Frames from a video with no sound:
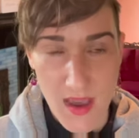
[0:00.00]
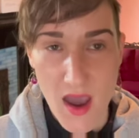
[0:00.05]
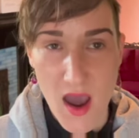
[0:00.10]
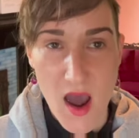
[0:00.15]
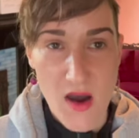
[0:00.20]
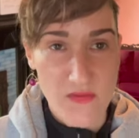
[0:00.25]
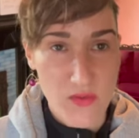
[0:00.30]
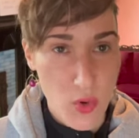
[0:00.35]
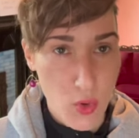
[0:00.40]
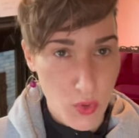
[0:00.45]

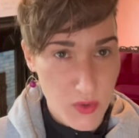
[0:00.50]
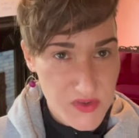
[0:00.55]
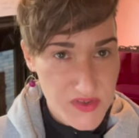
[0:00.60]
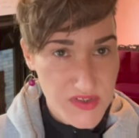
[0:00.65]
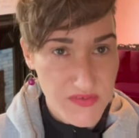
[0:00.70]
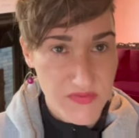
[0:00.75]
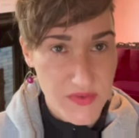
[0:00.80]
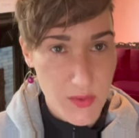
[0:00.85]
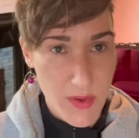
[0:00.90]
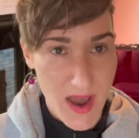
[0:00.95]
Of course,
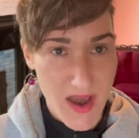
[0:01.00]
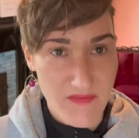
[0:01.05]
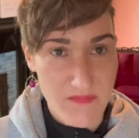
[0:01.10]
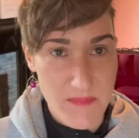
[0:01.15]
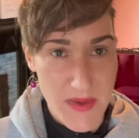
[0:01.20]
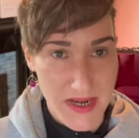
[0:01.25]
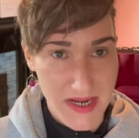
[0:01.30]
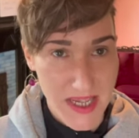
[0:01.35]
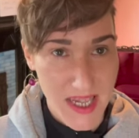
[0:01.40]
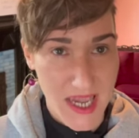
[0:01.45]
if you have
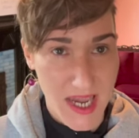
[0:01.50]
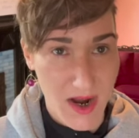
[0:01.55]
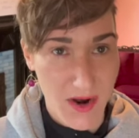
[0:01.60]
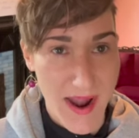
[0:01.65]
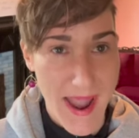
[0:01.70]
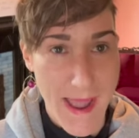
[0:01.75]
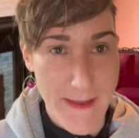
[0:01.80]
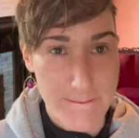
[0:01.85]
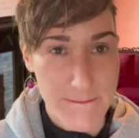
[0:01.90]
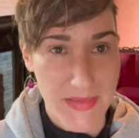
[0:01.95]
Medicare
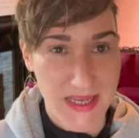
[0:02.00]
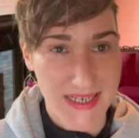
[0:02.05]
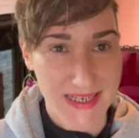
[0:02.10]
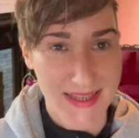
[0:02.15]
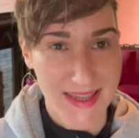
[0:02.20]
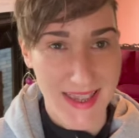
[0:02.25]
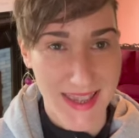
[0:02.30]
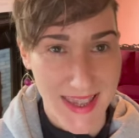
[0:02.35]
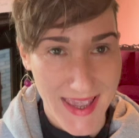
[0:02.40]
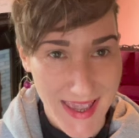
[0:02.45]
and
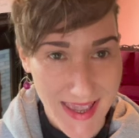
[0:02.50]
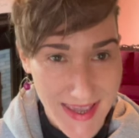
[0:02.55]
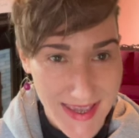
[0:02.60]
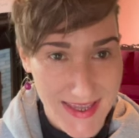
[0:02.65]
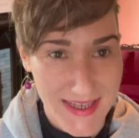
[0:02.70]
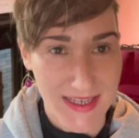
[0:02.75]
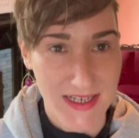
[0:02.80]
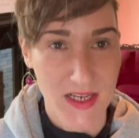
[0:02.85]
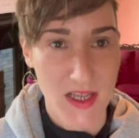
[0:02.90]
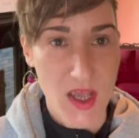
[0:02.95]

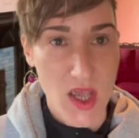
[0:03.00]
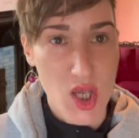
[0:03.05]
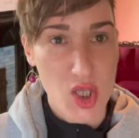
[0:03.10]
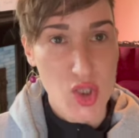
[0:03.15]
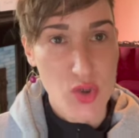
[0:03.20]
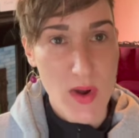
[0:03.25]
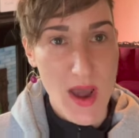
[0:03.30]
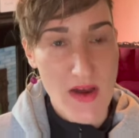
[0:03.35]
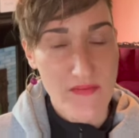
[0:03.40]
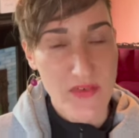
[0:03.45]
Medicaid,
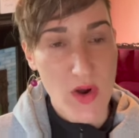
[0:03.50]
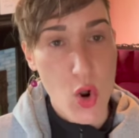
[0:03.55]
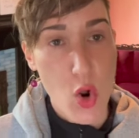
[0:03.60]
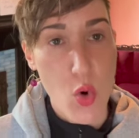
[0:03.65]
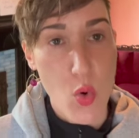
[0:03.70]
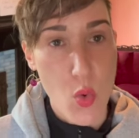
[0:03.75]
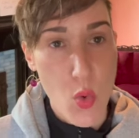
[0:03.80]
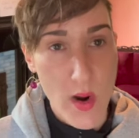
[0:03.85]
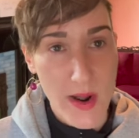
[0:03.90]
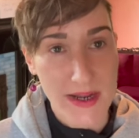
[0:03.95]
you have
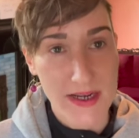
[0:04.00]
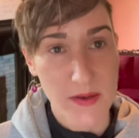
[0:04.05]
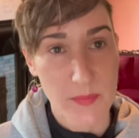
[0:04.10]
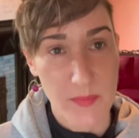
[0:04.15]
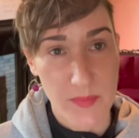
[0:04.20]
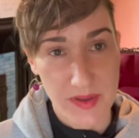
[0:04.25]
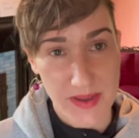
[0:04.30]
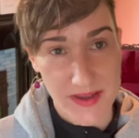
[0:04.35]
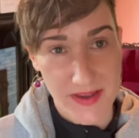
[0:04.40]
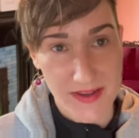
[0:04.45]
quite a
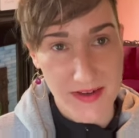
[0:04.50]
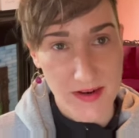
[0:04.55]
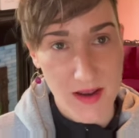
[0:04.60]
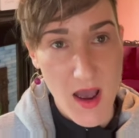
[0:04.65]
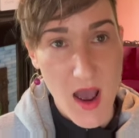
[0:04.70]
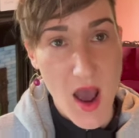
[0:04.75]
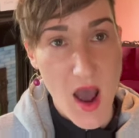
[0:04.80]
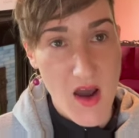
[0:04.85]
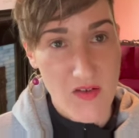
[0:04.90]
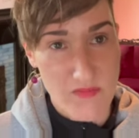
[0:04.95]
bit
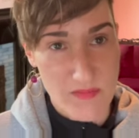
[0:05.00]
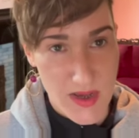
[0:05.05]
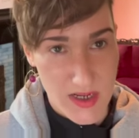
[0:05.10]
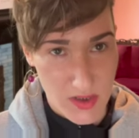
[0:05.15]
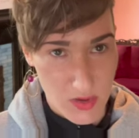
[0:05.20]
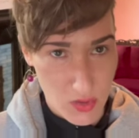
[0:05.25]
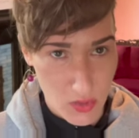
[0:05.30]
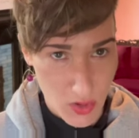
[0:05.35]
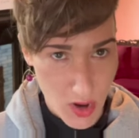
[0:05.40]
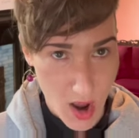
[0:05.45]
of
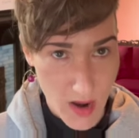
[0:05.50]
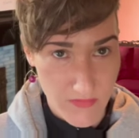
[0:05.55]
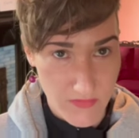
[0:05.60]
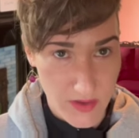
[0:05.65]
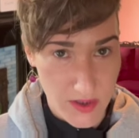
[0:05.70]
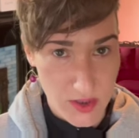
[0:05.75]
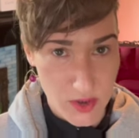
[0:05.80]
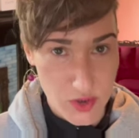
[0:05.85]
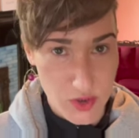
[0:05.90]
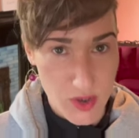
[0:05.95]
medical
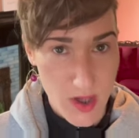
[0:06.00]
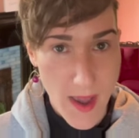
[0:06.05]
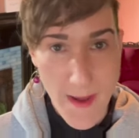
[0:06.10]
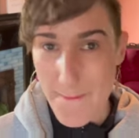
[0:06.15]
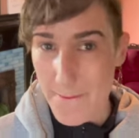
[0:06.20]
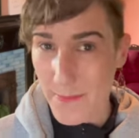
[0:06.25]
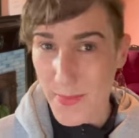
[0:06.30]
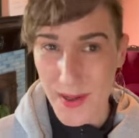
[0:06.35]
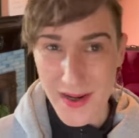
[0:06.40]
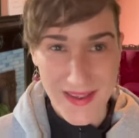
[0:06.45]
coverage.
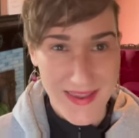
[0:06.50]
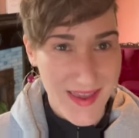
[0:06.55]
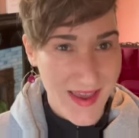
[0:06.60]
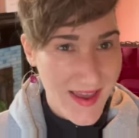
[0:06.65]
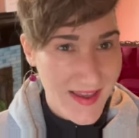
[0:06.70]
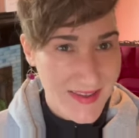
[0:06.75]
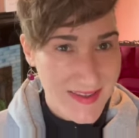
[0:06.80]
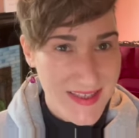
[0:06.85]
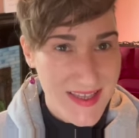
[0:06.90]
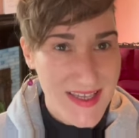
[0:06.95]
But
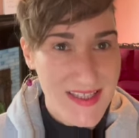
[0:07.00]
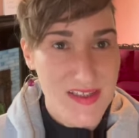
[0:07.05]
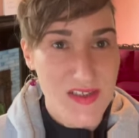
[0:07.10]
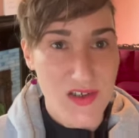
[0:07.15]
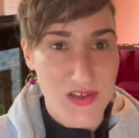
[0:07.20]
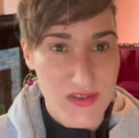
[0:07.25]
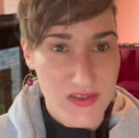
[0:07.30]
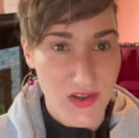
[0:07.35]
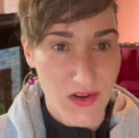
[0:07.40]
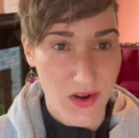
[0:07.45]
again, it
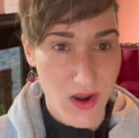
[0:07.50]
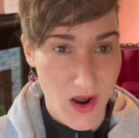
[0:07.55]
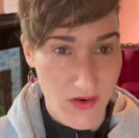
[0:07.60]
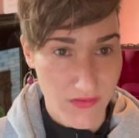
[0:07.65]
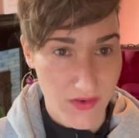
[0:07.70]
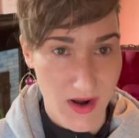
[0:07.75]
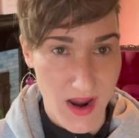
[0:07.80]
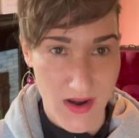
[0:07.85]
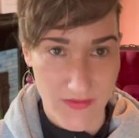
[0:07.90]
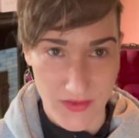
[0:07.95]
does not
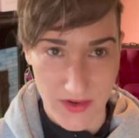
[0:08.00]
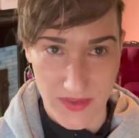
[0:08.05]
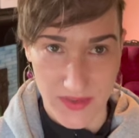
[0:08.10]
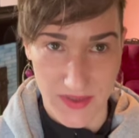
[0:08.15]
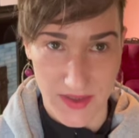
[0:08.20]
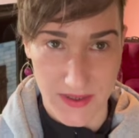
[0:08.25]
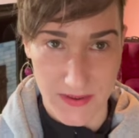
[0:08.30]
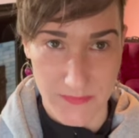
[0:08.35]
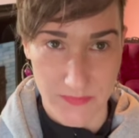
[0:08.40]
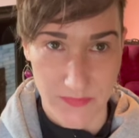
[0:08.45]
cover
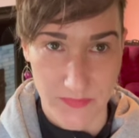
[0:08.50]
everything.